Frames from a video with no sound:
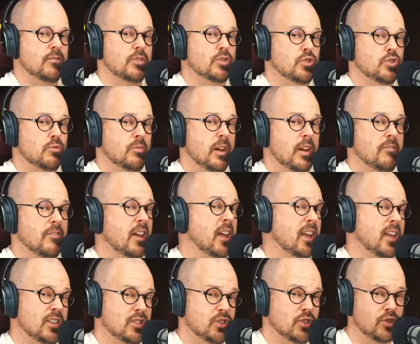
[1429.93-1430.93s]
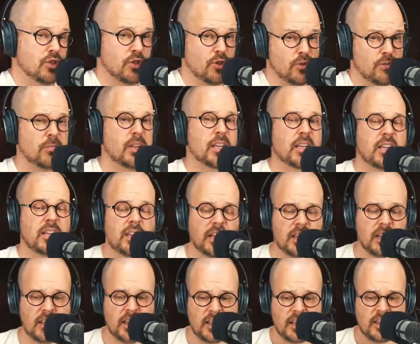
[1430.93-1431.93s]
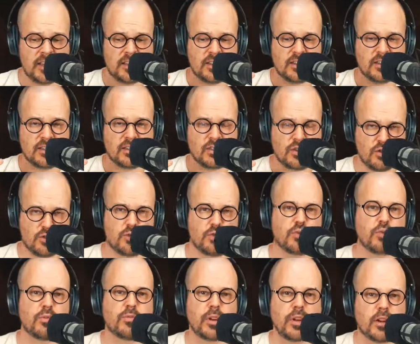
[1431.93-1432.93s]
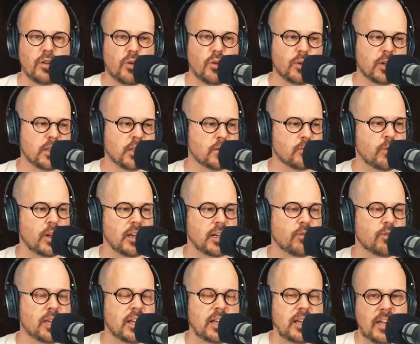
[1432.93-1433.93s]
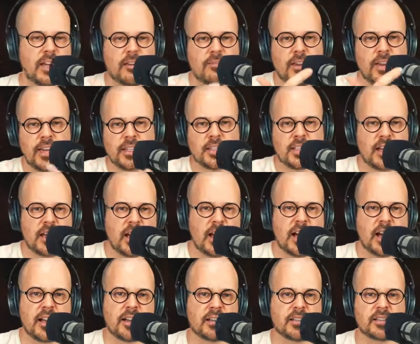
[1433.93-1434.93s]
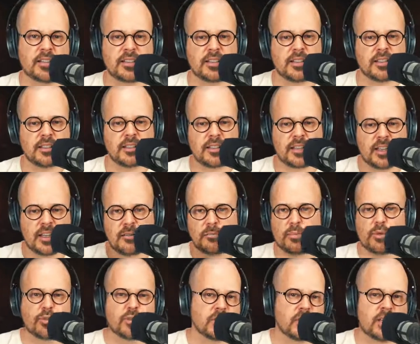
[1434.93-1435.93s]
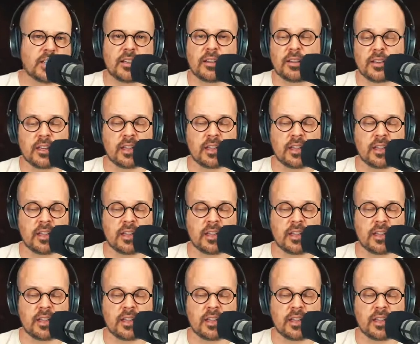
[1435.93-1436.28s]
Zoom have so many cool recorders where you can have XLR inputs in.